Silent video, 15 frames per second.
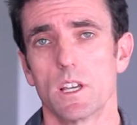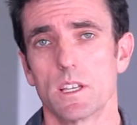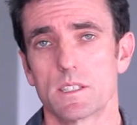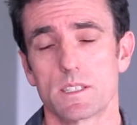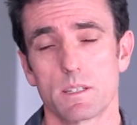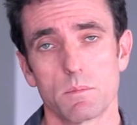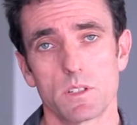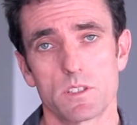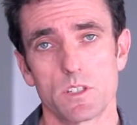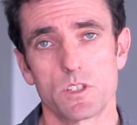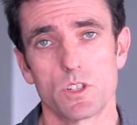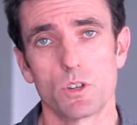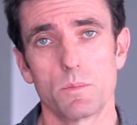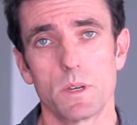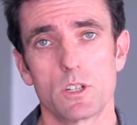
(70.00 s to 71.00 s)
Similar to
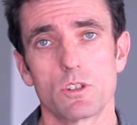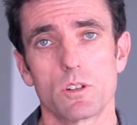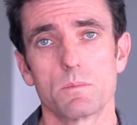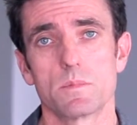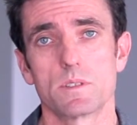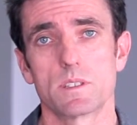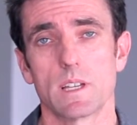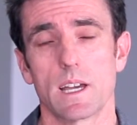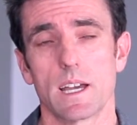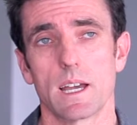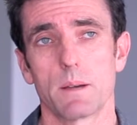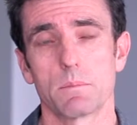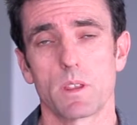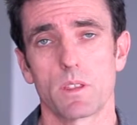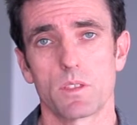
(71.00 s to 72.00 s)
two bedrooms,
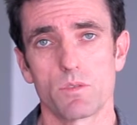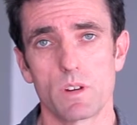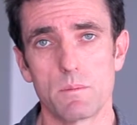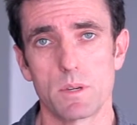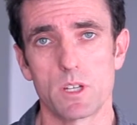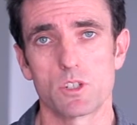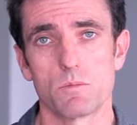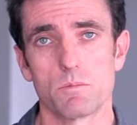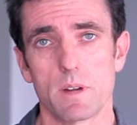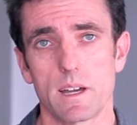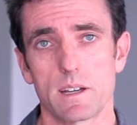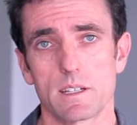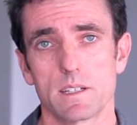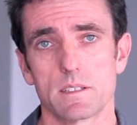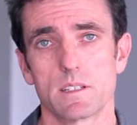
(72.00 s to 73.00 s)
the 3 bedroom
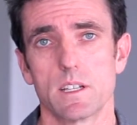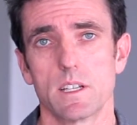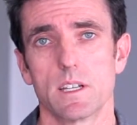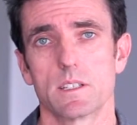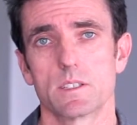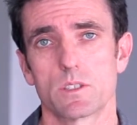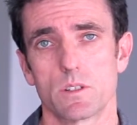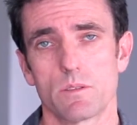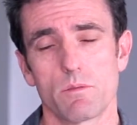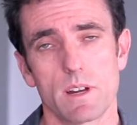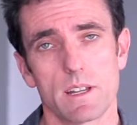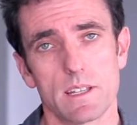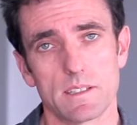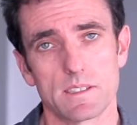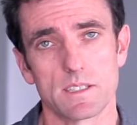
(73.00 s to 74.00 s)
market, sort of
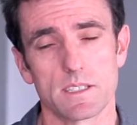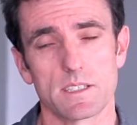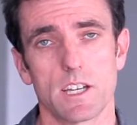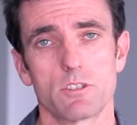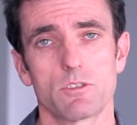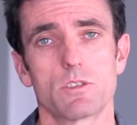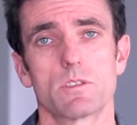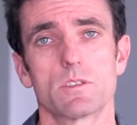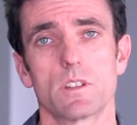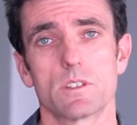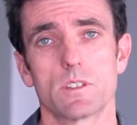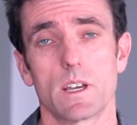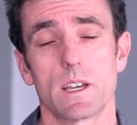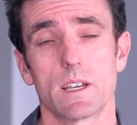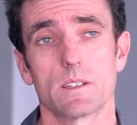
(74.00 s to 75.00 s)
around that 600
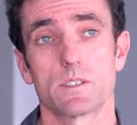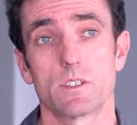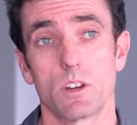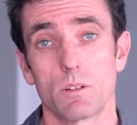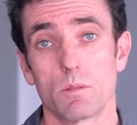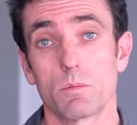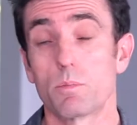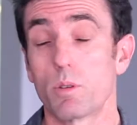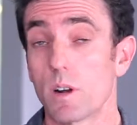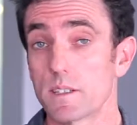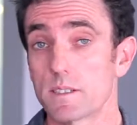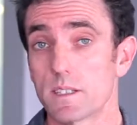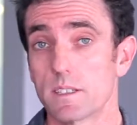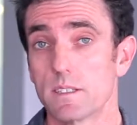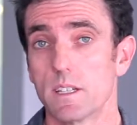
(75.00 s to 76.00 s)
zonal
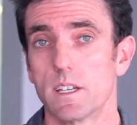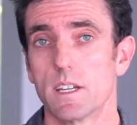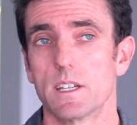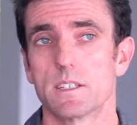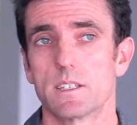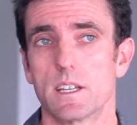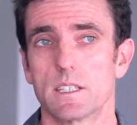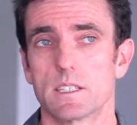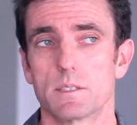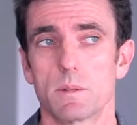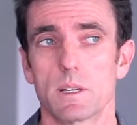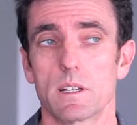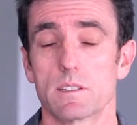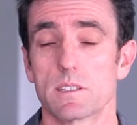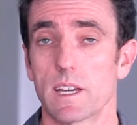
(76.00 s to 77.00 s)
pricing, tends
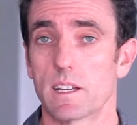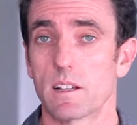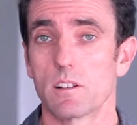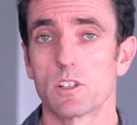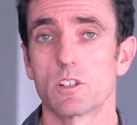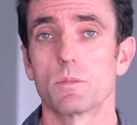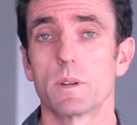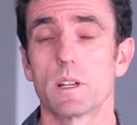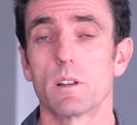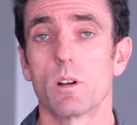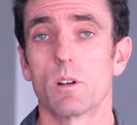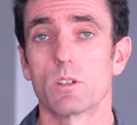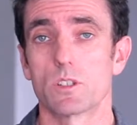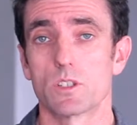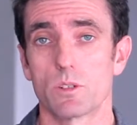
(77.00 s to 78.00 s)
to take a little bit
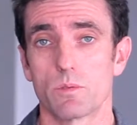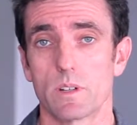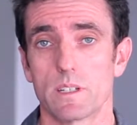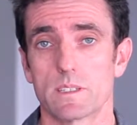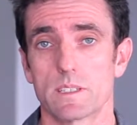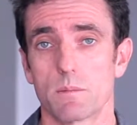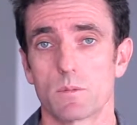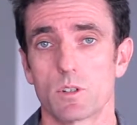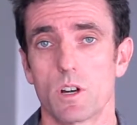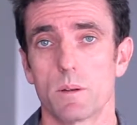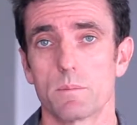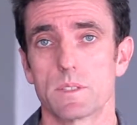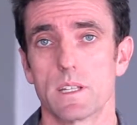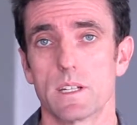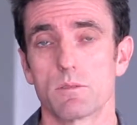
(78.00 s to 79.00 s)
longer to rent
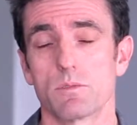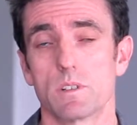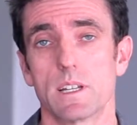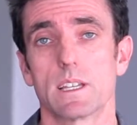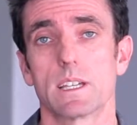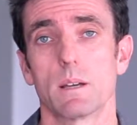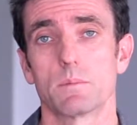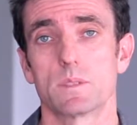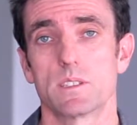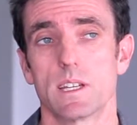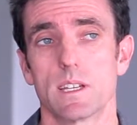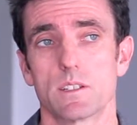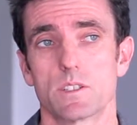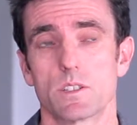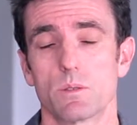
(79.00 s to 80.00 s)
sometimes, and it really comes
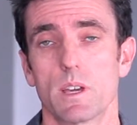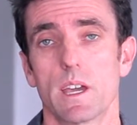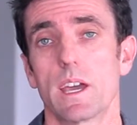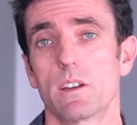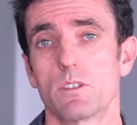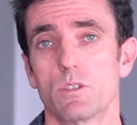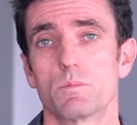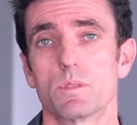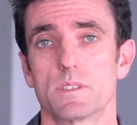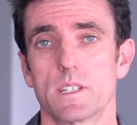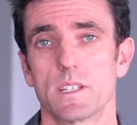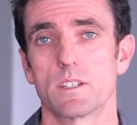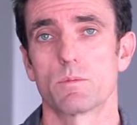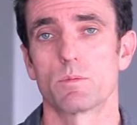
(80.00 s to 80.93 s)
down to how you present your